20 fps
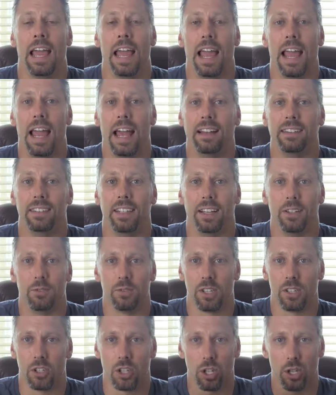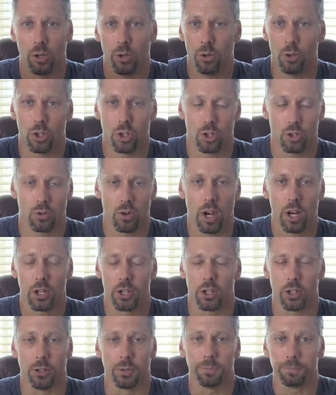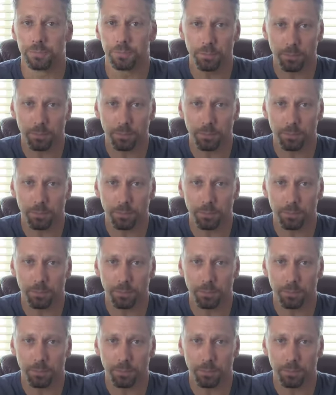and uh, it was this huge structure.